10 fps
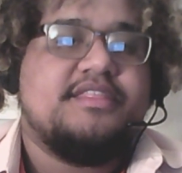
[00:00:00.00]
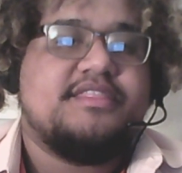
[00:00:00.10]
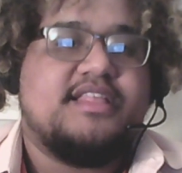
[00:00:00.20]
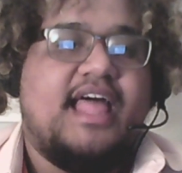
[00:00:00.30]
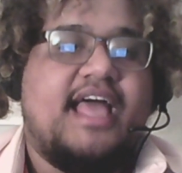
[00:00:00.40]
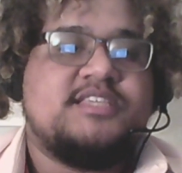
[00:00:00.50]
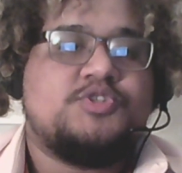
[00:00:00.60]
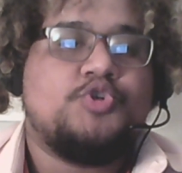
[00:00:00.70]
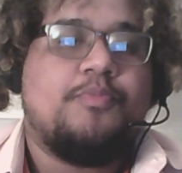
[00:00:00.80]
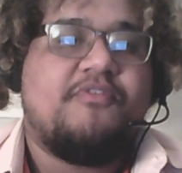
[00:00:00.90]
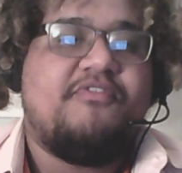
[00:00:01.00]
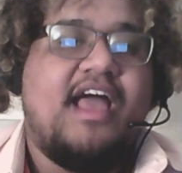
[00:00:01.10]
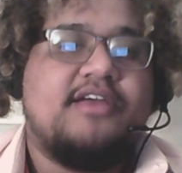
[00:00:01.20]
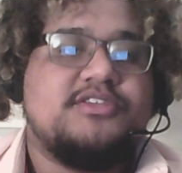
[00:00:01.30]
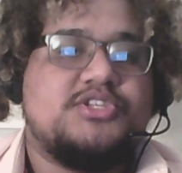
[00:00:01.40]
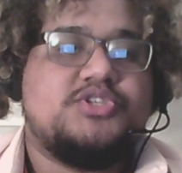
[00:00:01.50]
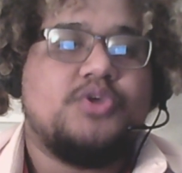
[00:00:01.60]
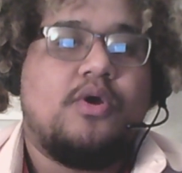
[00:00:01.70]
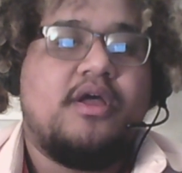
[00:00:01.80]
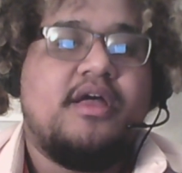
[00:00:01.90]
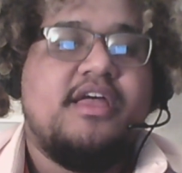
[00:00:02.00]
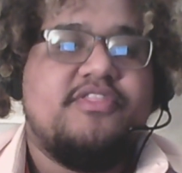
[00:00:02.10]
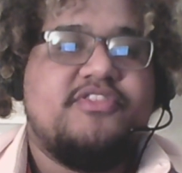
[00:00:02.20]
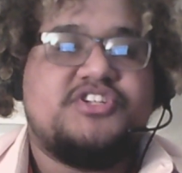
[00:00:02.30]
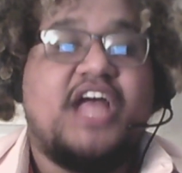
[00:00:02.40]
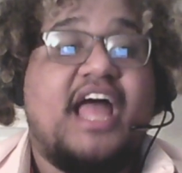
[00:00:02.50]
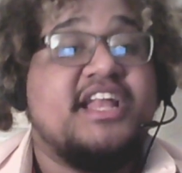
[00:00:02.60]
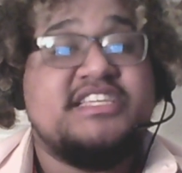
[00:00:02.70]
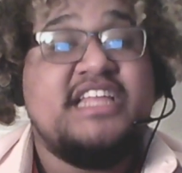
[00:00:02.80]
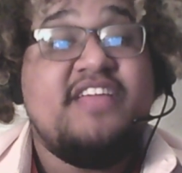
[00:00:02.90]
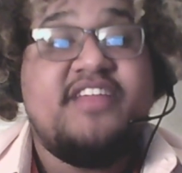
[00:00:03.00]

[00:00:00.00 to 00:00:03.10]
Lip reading: The last trooper fires at Sora. The shot doesn't even